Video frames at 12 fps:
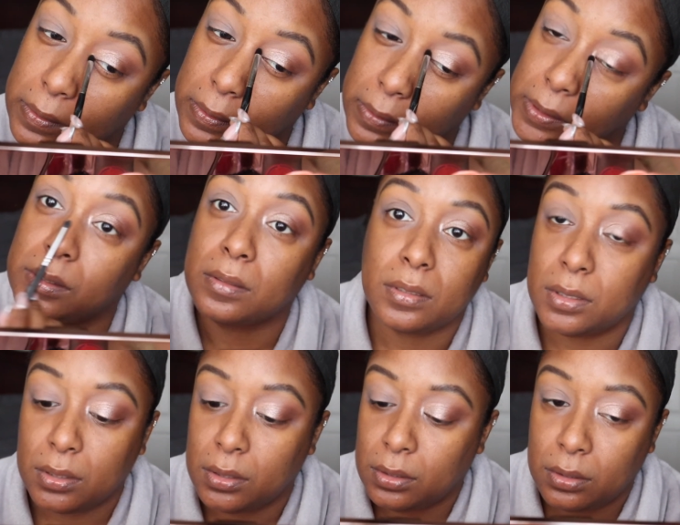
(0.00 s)

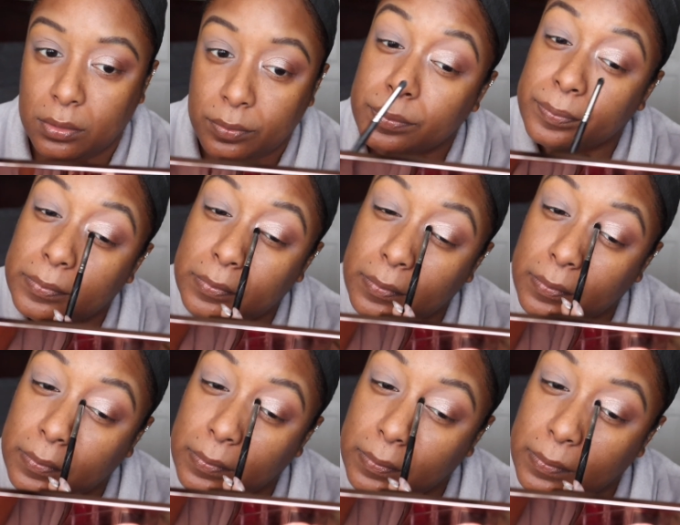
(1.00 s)

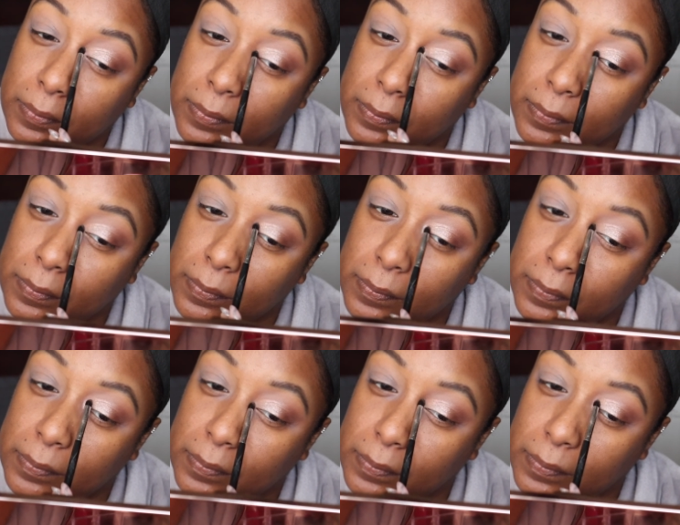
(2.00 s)

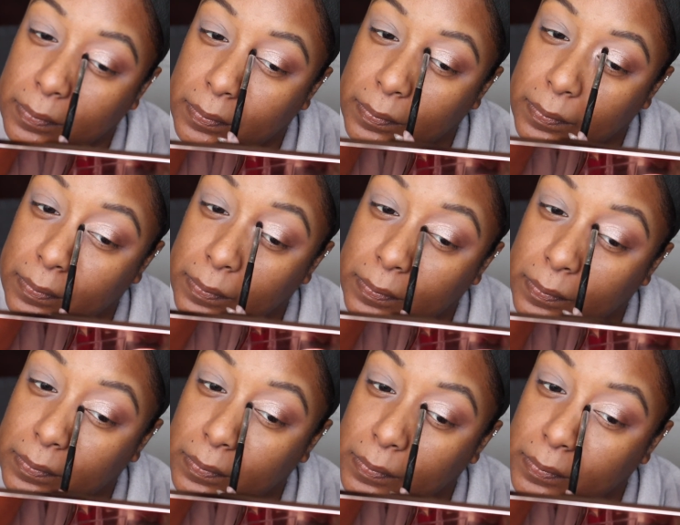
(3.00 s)

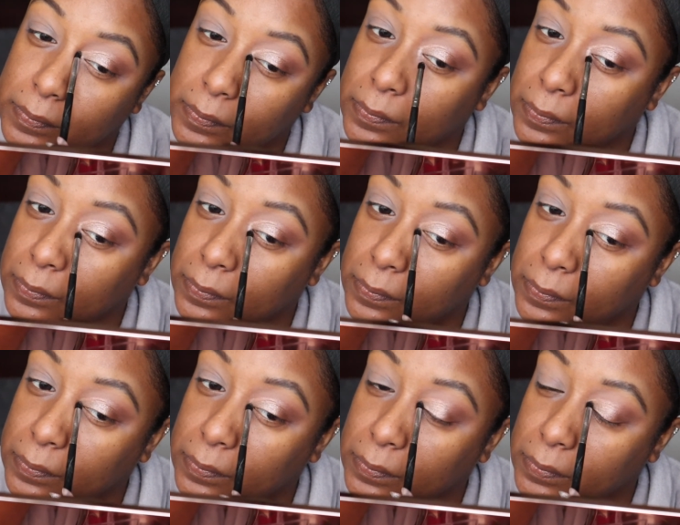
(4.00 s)

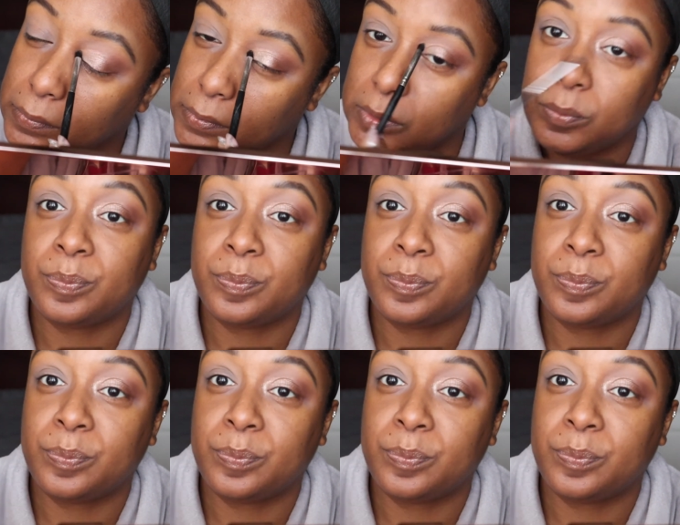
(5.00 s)
[no speech]